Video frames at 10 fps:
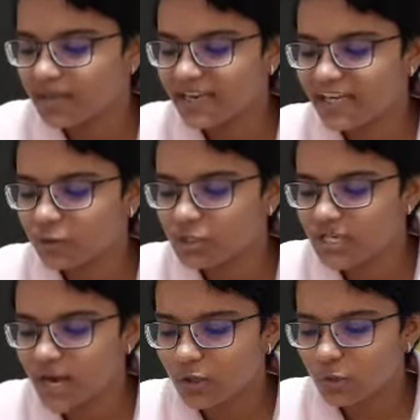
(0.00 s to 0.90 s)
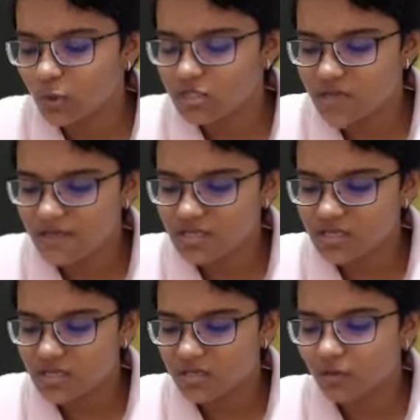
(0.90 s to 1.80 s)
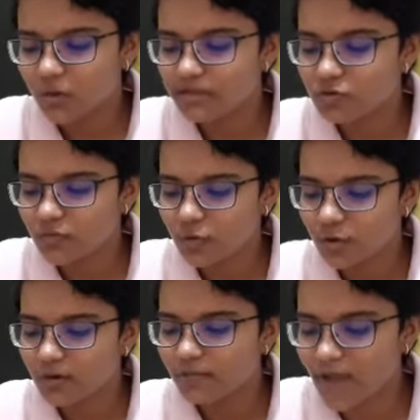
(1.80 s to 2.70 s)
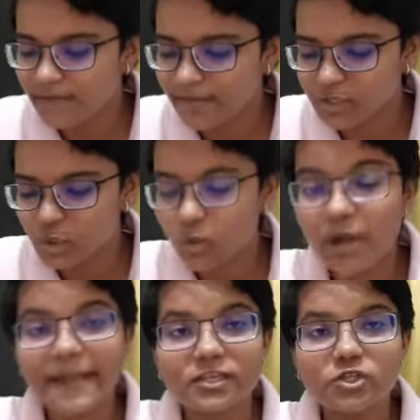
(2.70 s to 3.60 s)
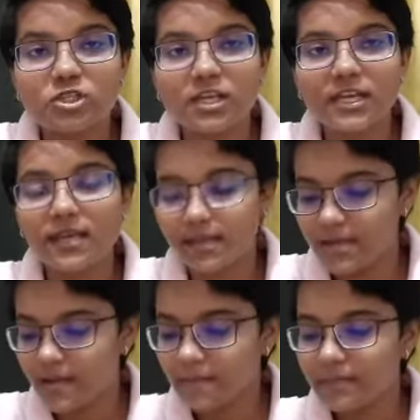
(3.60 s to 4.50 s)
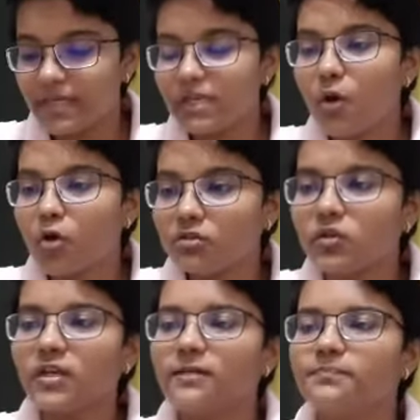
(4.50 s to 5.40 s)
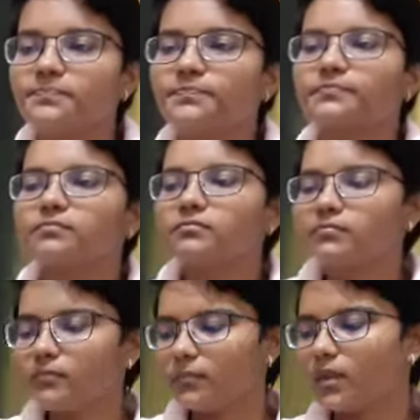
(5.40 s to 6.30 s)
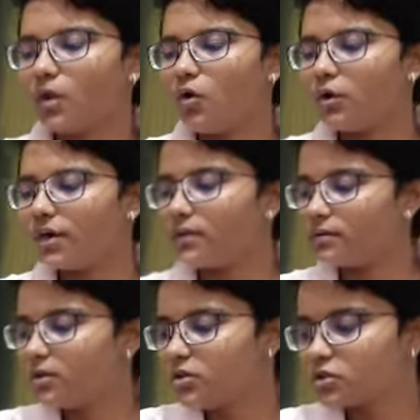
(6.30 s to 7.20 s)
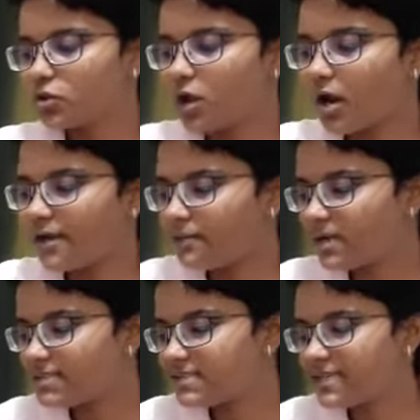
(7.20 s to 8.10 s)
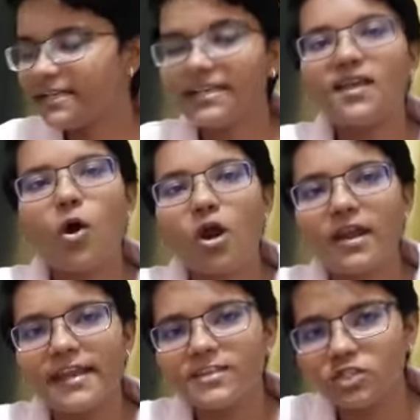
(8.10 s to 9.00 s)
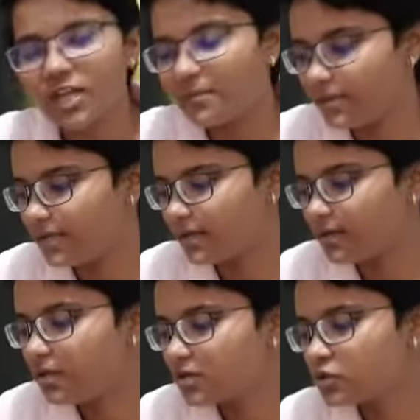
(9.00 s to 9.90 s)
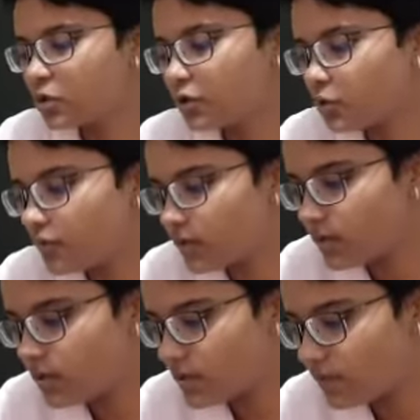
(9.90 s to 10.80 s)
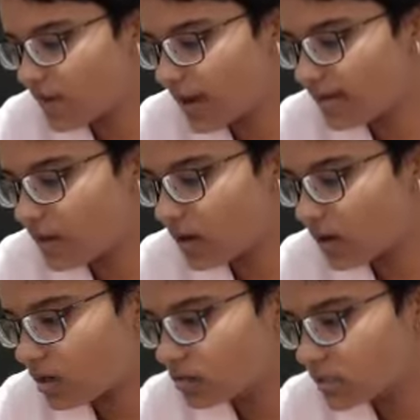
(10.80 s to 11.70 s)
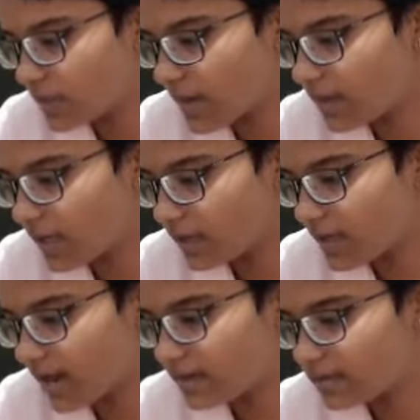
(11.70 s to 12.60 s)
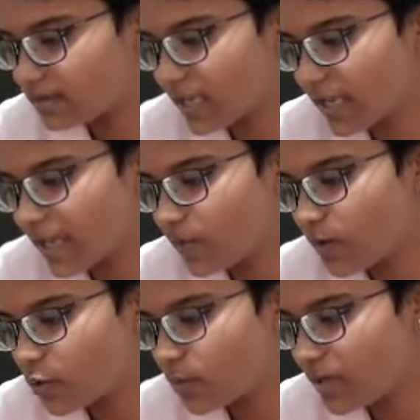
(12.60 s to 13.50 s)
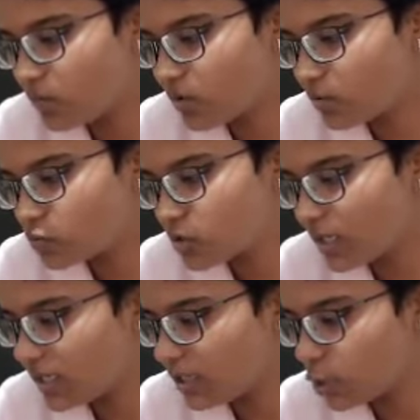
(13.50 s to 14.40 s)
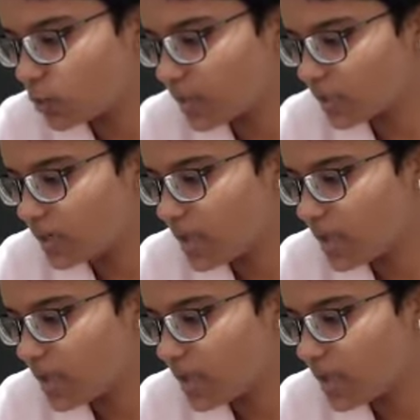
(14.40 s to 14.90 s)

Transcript: K2Cr2O7 CuSO4.5H2O H3BO3. Okay, so learn it by CT or HMT. So you will find a symmetry, that is A equal to B equal to C in cubic,